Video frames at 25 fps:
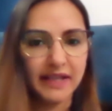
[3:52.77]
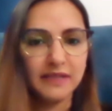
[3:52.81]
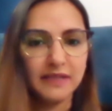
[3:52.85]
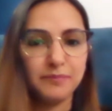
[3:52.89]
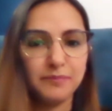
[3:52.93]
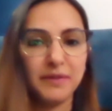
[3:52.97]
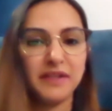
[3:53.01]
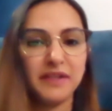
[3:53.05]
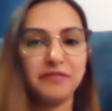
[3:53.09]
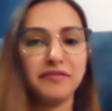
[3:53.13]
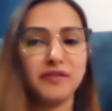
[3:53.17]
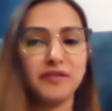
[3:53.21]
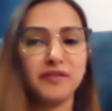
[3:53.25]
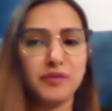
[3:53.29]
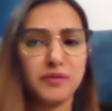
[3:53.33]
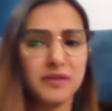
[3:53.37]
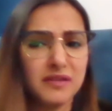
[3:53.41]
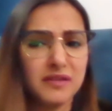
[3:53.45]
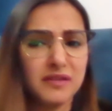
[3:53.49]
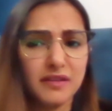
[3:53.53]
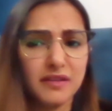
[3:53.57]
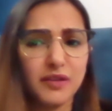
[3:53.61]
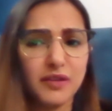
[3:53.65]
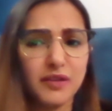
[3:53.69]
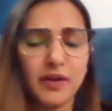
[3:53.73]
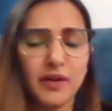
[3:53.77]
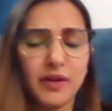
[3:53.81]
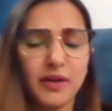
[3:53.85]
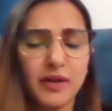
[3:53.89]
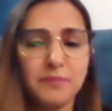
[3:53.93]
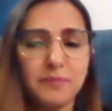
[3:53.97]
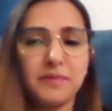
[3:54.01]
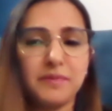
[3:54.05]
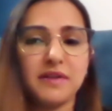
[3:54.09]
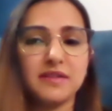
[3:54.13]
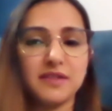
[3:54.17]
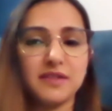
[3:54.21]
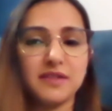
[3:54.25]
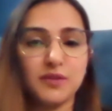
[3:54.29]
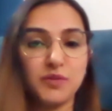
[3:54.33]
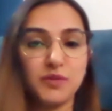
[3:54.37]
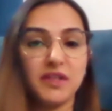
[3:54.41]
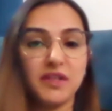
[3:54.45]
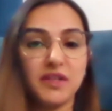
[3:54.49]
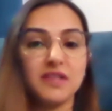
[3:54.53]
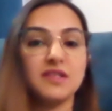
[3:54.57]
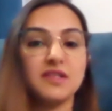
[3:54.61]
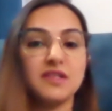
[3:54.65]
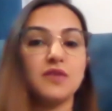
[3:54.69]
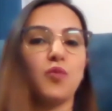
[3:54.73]
But if you're a person who
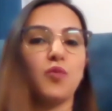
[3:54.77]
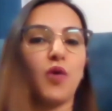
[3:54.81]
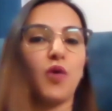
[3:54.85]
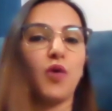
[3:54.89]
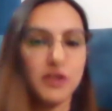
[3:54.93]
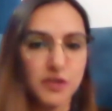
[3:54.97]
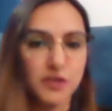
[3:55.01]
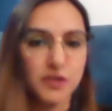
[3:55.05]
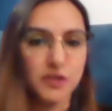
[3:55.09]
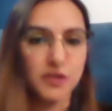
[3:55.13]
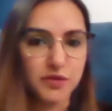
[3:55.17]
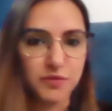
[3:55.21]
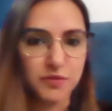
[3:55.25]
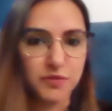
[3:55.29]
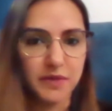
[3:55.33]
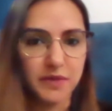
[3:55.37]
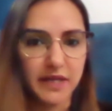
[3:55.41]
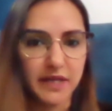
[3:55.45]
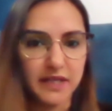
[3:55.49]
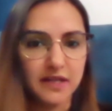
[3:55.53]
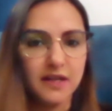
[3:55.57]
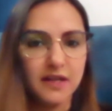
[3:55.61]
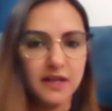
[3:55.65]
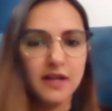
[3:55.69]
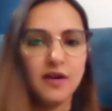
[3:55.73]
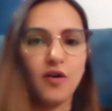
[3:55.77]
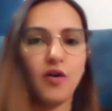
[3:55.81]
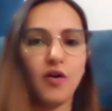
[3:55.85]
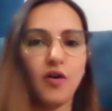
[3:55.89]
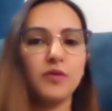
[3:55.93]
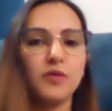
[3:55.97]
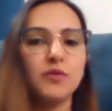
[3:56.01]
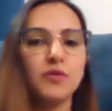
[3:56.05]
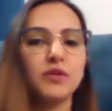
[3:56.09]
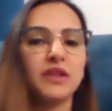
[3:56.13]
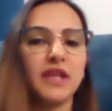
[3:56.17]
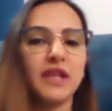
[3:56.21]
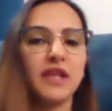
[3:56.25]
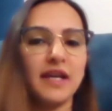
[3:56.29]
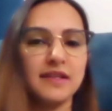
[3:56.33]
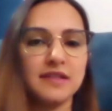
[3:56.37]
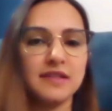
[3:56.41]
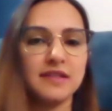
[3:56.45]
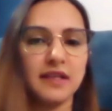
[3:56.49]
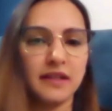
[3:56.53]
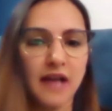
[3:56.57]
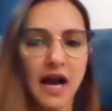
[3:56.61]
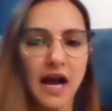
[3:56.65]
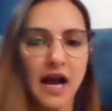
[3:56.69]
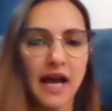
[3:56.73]
doesn't want to do it or who thinks
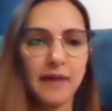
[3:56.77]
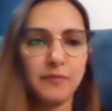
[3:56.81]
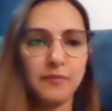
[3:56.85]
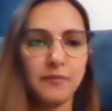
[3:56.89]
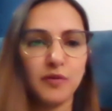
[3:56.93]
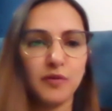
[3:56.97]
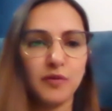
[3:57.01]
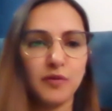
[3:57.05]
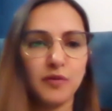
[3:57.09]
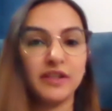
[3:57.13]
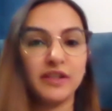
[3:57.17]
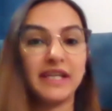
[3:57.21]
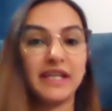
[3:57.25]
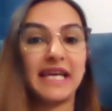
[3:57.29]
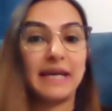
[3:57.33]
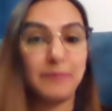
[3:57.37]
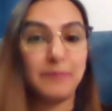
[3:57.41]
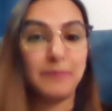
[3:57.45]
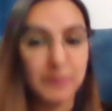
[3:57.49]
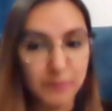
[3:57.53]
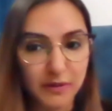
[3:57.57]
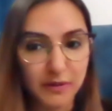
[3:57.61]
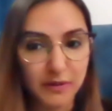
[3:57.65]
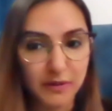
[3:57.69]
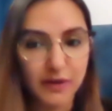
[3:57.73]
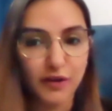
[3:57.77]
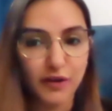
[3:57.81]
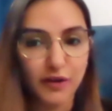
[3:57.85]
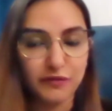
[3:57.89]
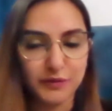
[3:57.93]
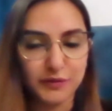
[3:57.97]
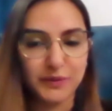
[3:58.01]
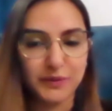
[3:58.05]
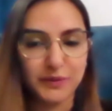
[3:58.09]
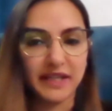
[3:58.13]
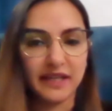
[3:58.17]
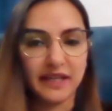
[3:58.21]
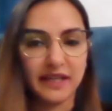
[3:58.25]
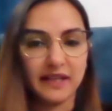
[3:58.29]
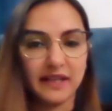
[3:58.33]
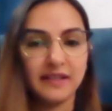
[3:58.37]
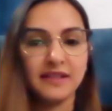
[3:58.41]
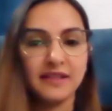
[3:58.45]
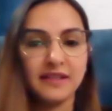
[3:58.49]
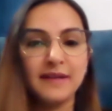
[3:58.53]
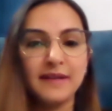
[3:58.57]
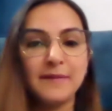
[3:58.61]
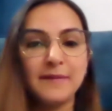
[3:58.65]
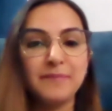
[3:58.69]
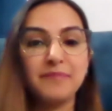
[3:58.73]
that I'm not capable of doing it,
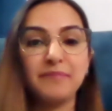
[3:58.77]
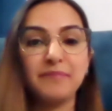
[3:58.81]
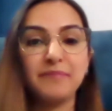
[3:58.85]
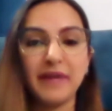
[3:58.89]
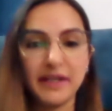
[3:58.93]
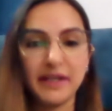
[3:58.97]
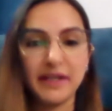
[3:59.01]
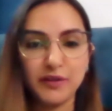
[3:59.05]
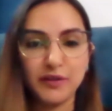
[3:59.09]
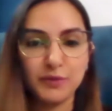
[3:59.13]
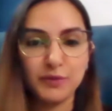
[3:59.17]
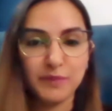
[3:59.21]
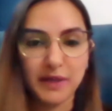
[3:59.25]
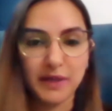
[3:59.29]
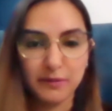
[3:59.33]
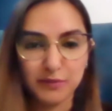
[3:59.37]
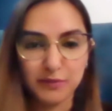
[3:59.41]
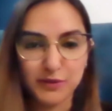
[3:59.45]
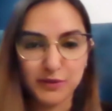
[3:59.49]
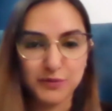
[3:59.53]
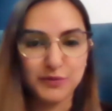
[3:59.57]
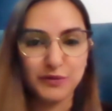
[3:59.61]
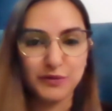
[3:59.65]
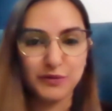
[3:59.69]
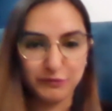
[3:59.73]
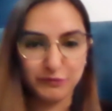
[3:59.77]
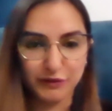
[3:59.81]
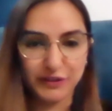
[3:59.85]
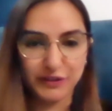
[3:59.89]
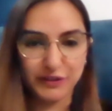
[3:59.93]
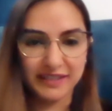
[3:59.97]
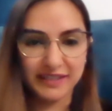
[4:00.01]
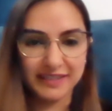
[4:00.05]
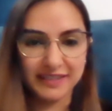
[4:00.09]
might not be able to go for it.